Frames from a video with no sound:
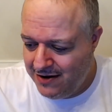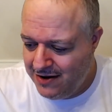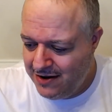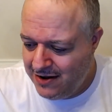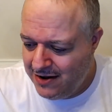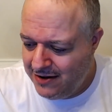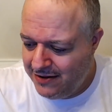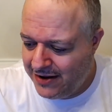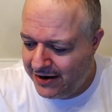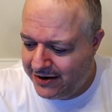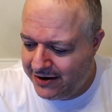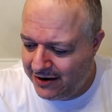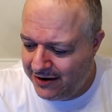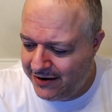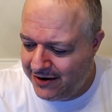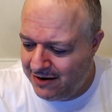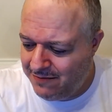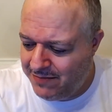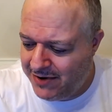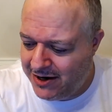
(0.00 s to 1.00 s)
They could have
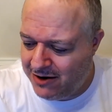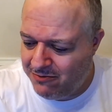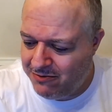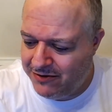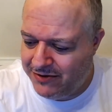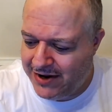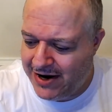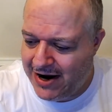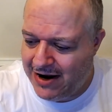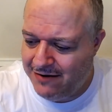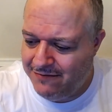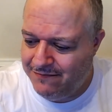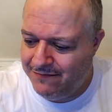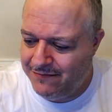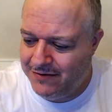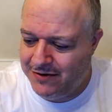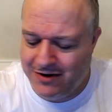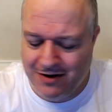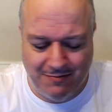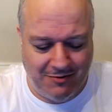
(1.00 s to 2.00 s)
done better with that.
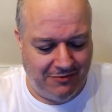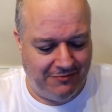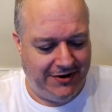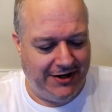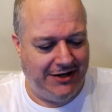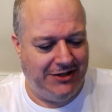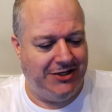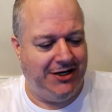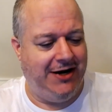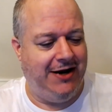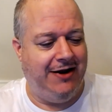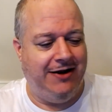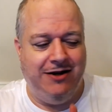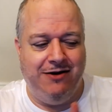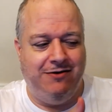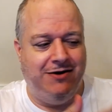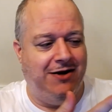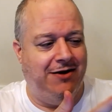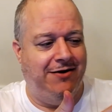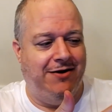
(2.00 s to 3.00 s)
Come on, DJI, you
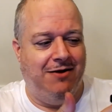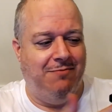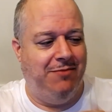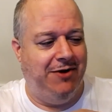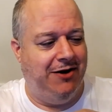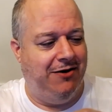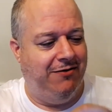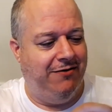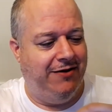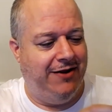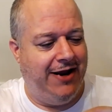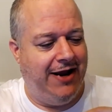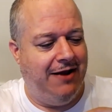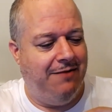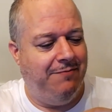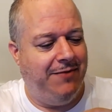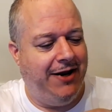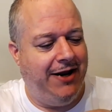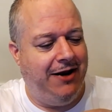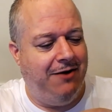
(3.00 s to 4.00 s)
could have done better than that.
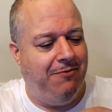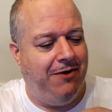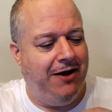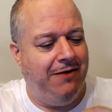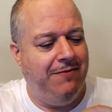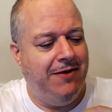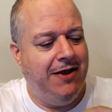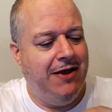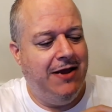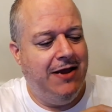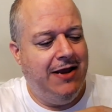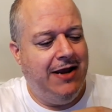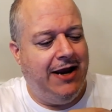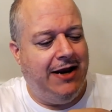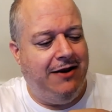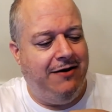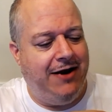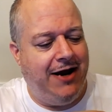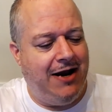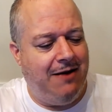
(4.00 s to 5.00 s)
But anyway, and
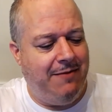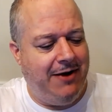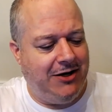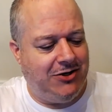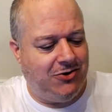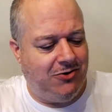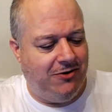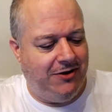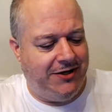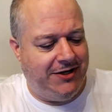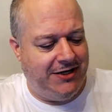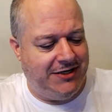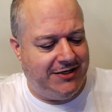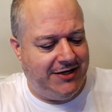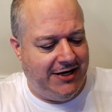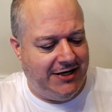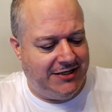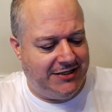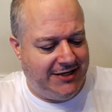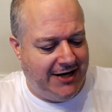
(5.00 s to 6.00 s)
you got to make sure that this
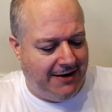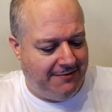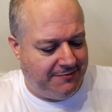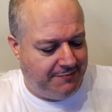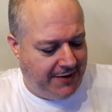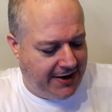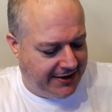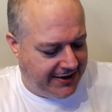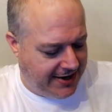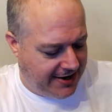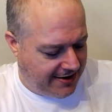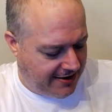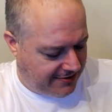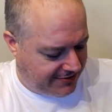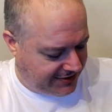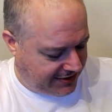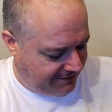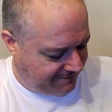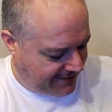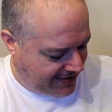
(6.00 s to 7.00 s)
thing snaps back down. I'll
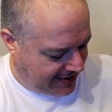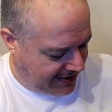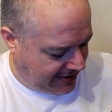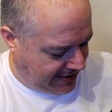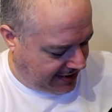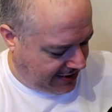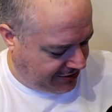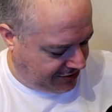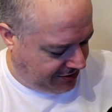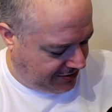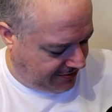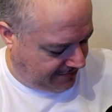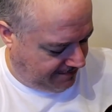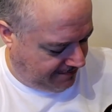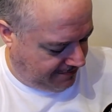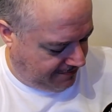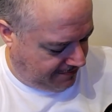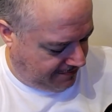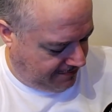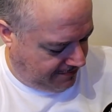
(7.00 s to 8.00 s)
see if I can get you
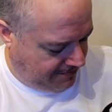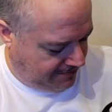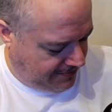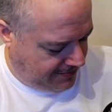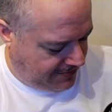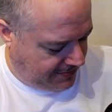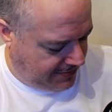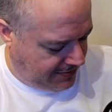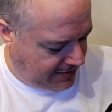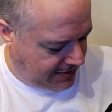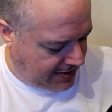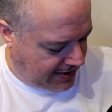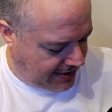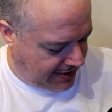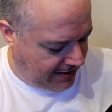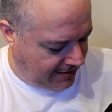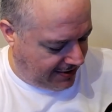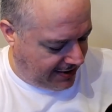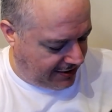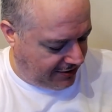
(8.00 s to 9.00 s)
to
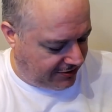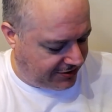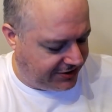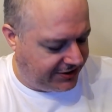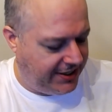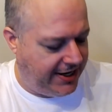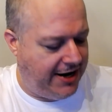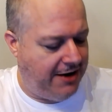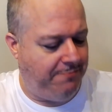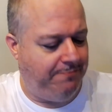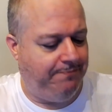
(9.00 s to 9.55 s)
hear that little snap.